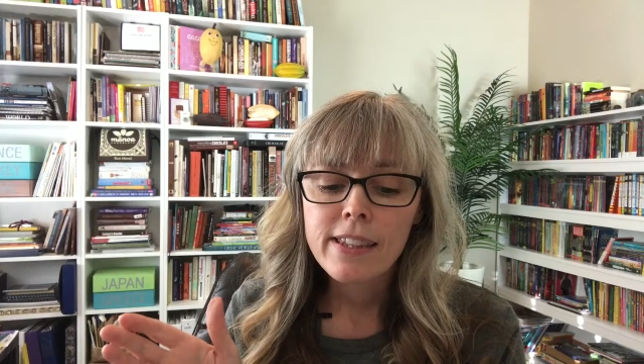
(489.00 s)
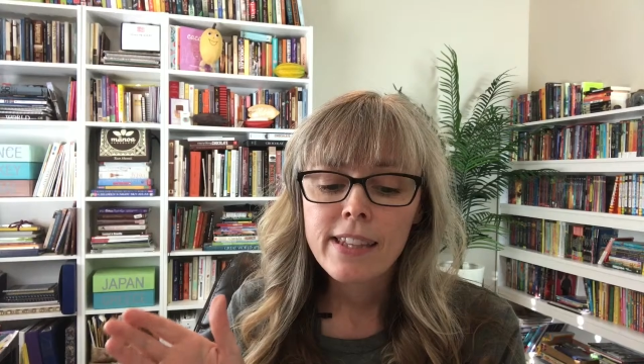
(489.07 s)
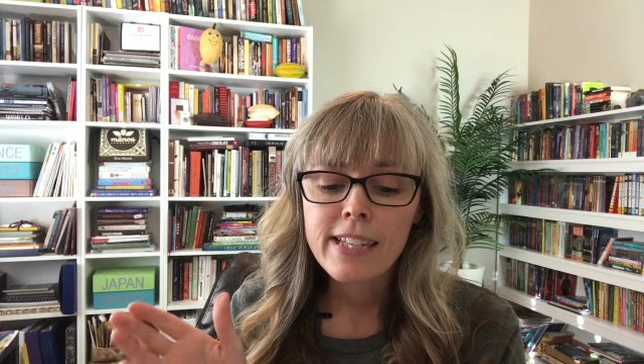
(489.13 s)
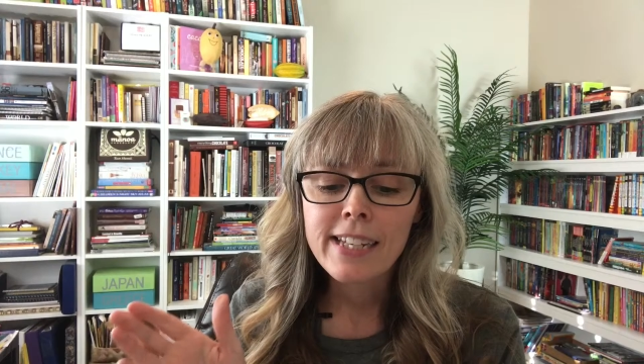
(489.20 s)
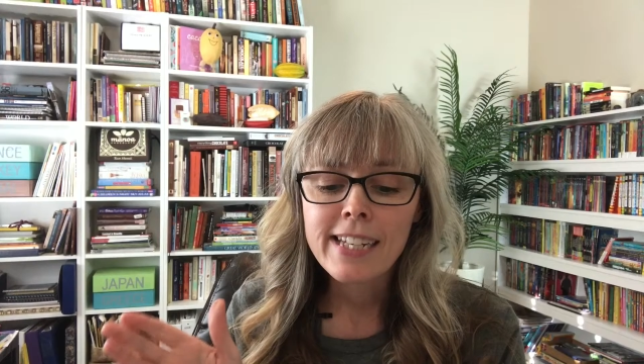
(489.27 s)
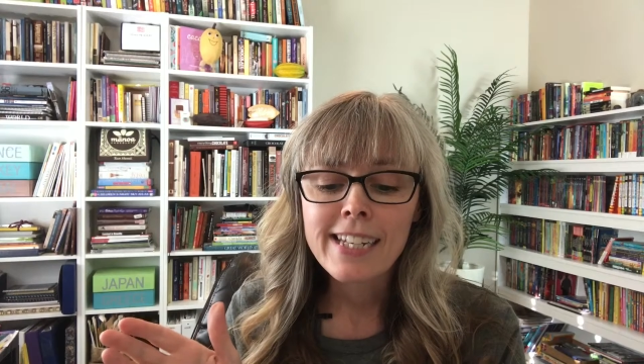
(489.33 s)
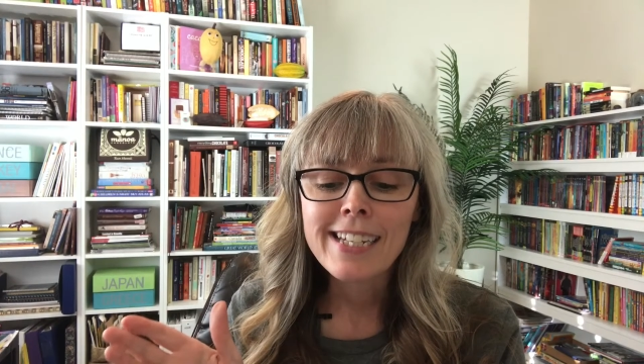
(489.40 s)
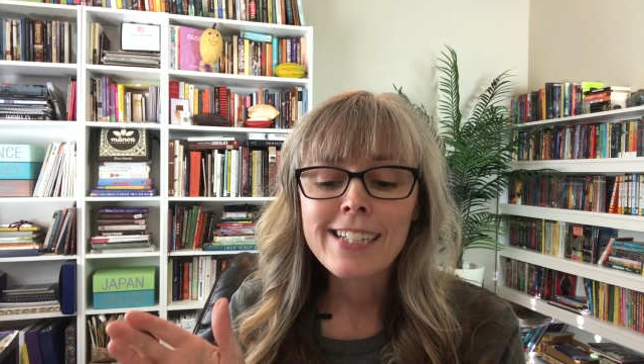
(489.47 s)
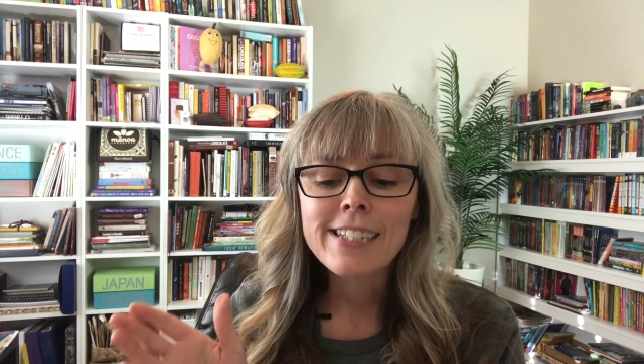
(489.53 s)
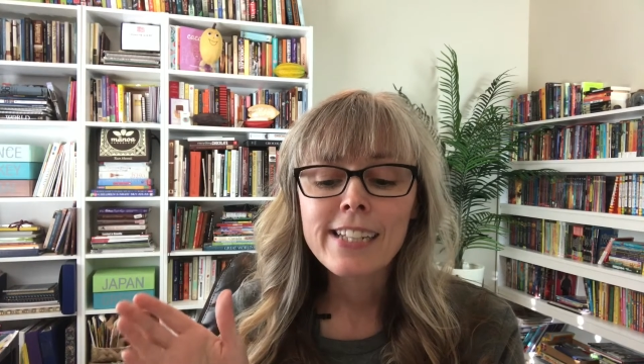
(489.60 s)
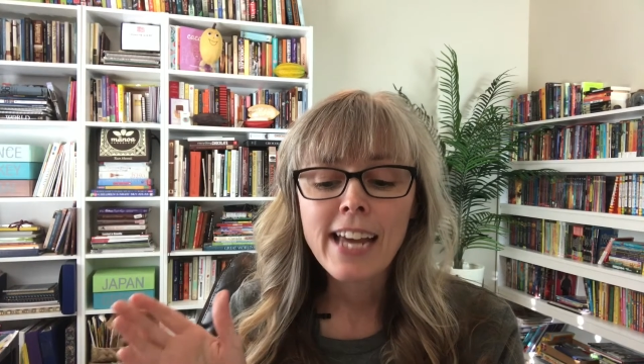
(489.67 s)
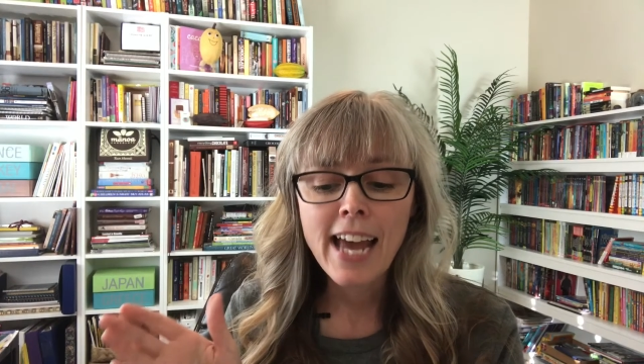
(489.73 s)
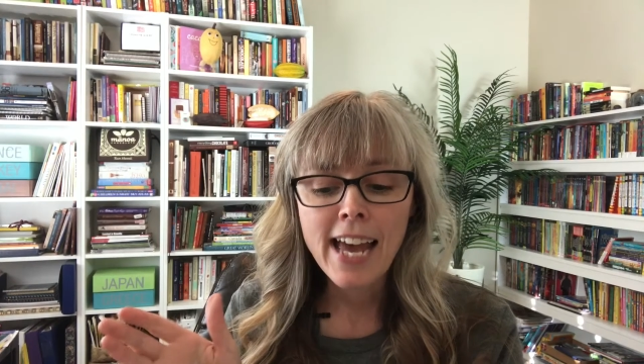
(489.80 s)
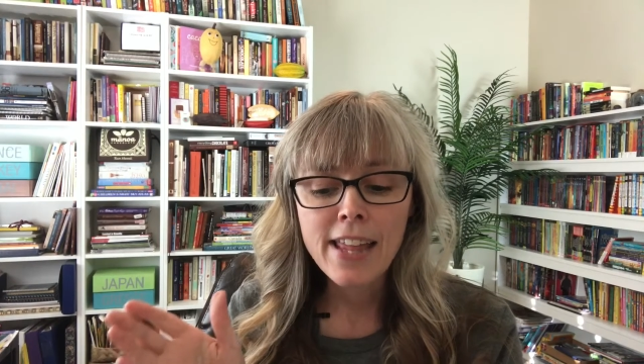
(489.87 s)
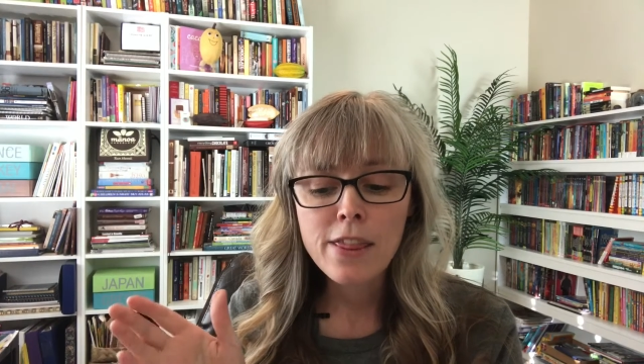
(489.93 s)
need
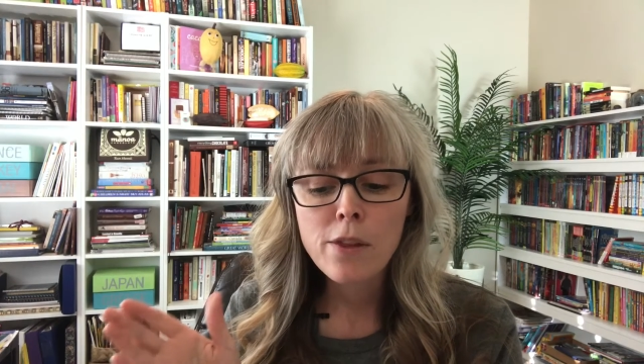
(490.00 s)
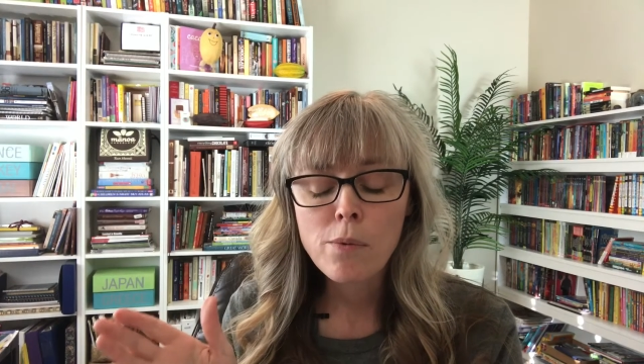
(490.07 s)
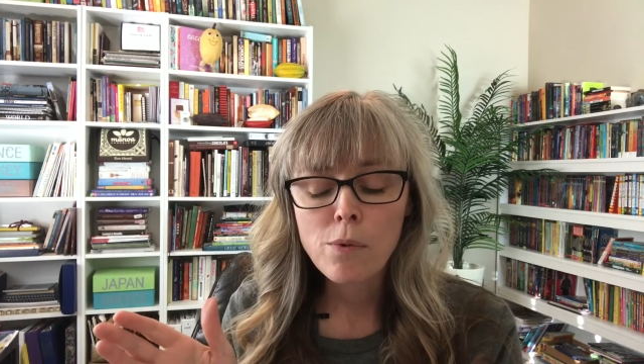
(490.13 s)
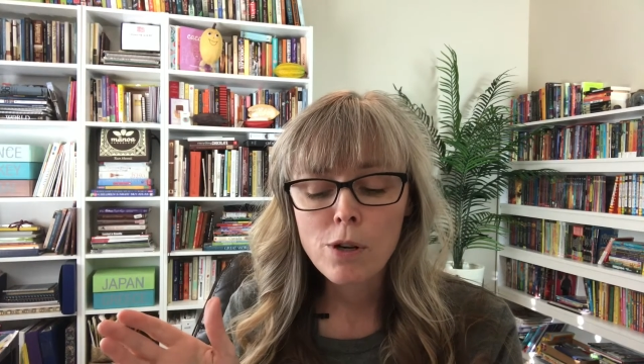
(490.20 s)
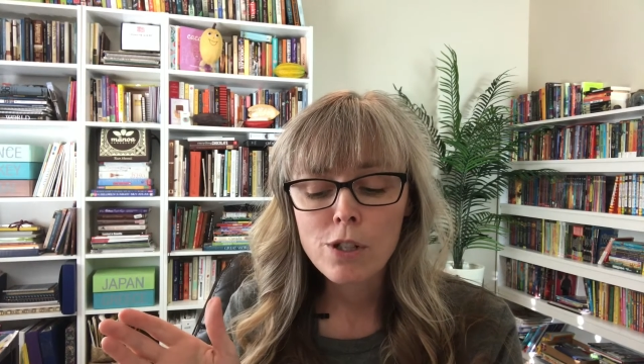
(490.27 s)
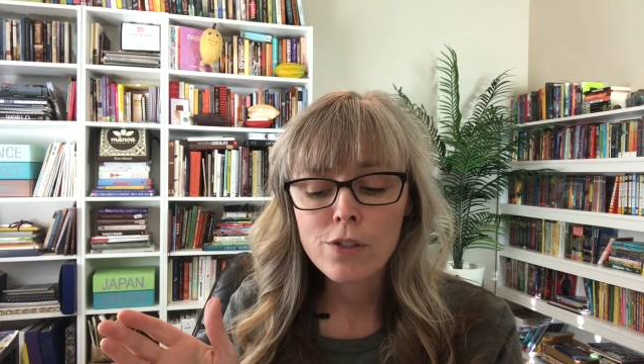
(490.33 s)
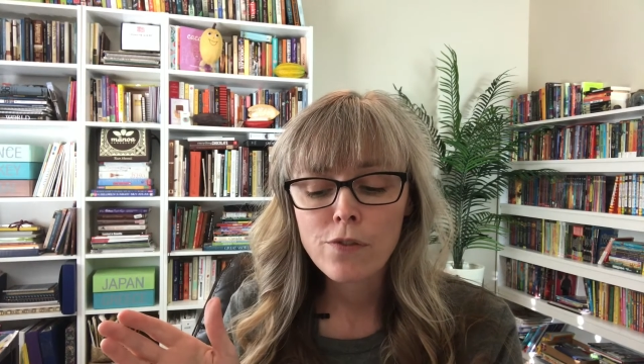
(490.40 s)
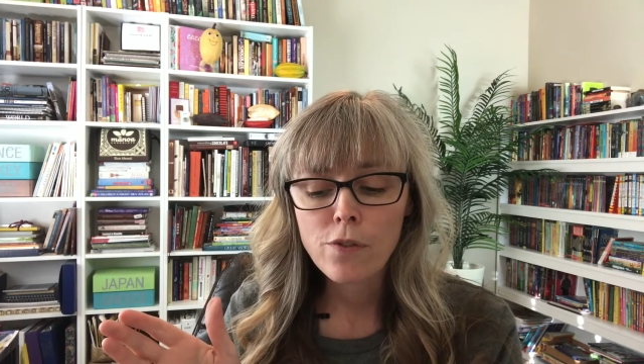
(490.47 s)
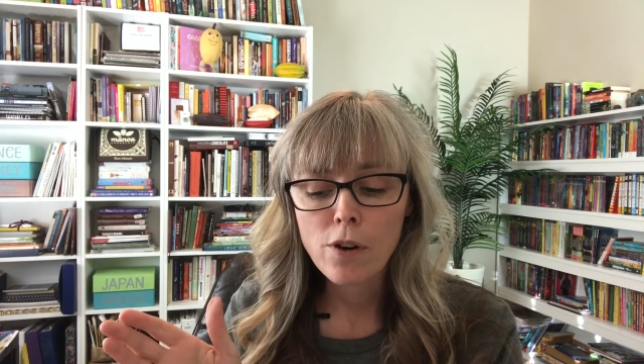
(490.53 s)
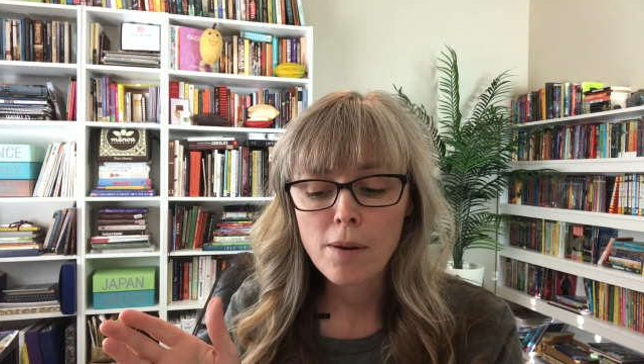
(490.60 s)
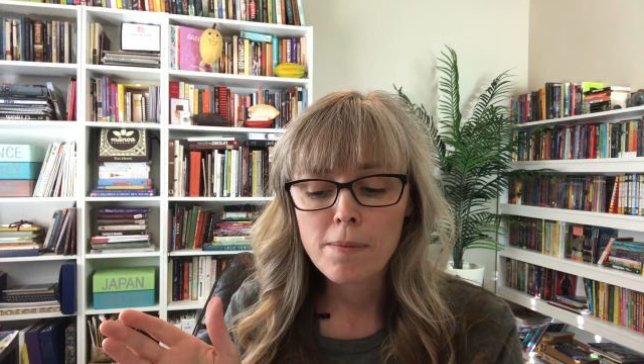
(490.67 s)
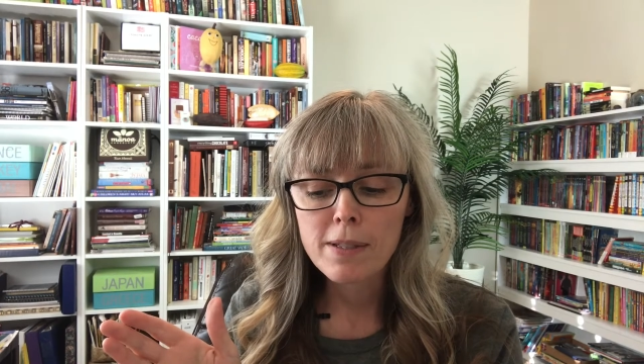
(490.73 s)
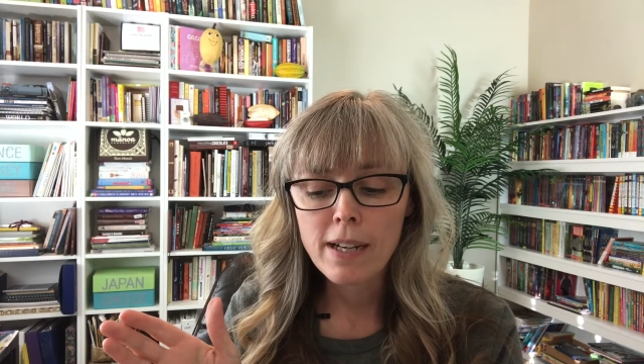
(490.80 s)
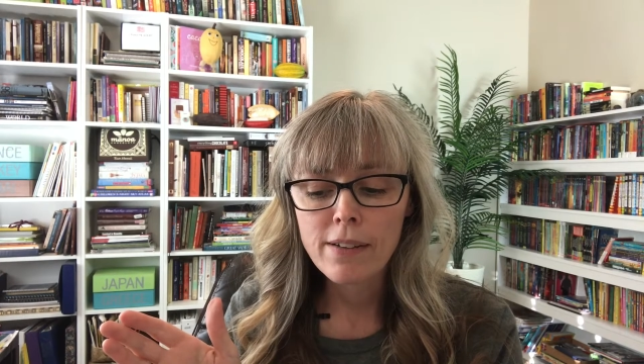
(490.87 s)
to end the worst forms